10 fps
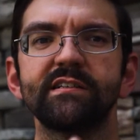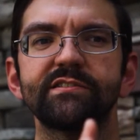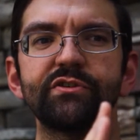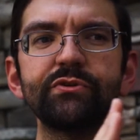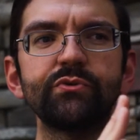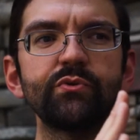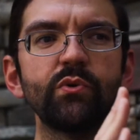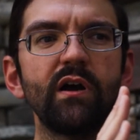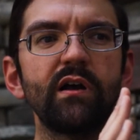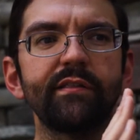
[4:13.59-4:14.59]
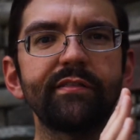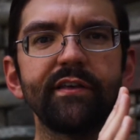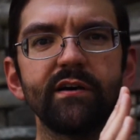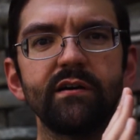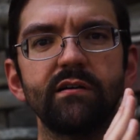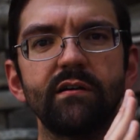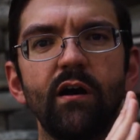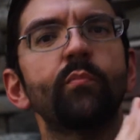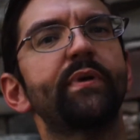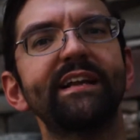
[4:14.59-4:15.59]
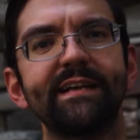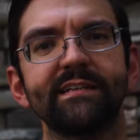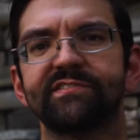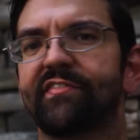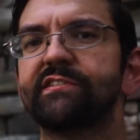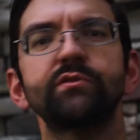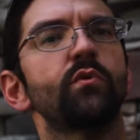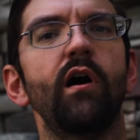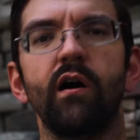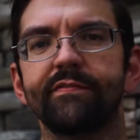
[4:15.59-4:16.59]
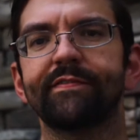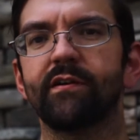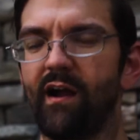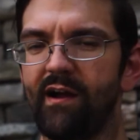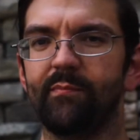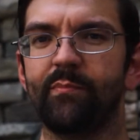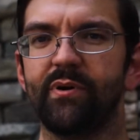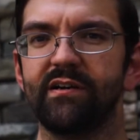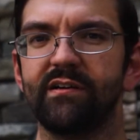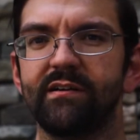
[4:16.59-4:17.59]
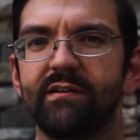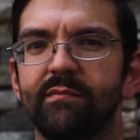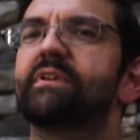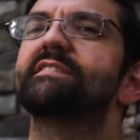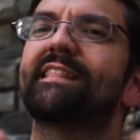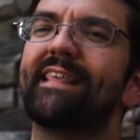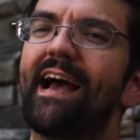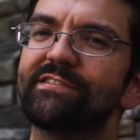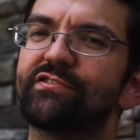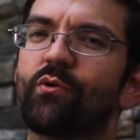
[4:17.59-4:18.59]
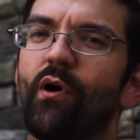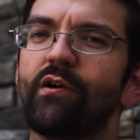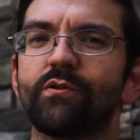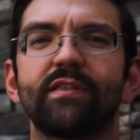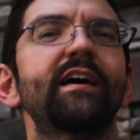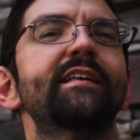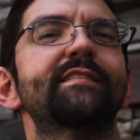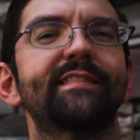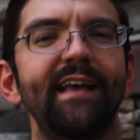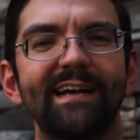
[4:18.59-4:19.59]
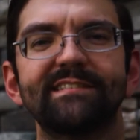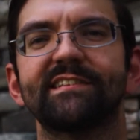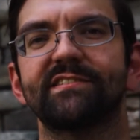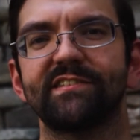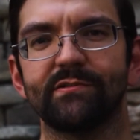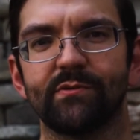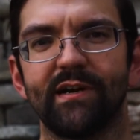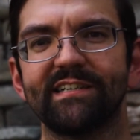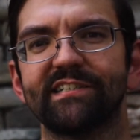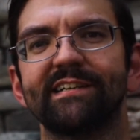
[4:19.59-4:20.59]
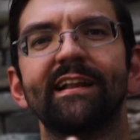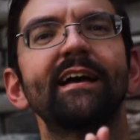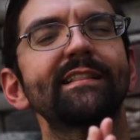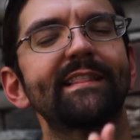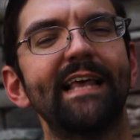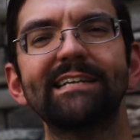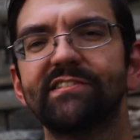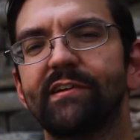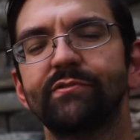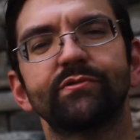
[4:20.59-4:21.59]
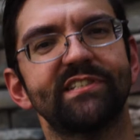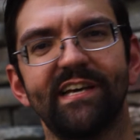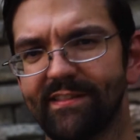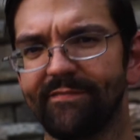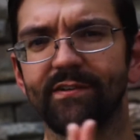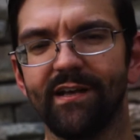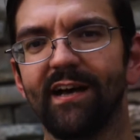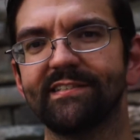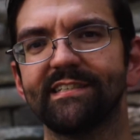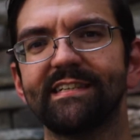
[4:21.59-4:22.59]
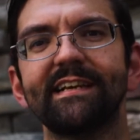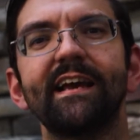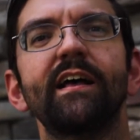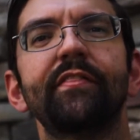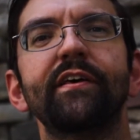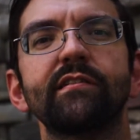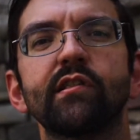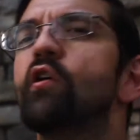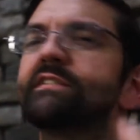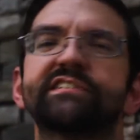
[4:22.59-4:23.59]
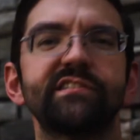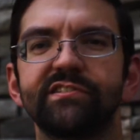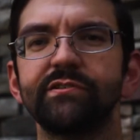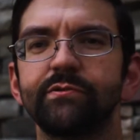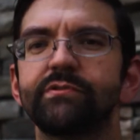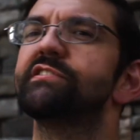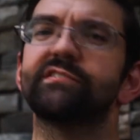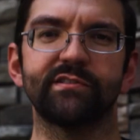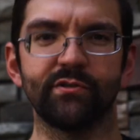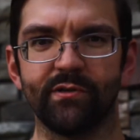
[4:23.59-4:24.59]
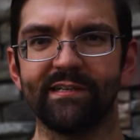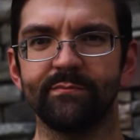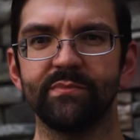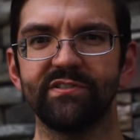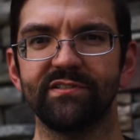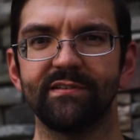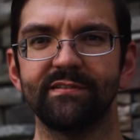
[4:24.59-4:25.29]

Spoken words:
to the obedience that you will offer up. Because that's growth, that's acceleration, that's how you set the velocity that launches you to your dreams.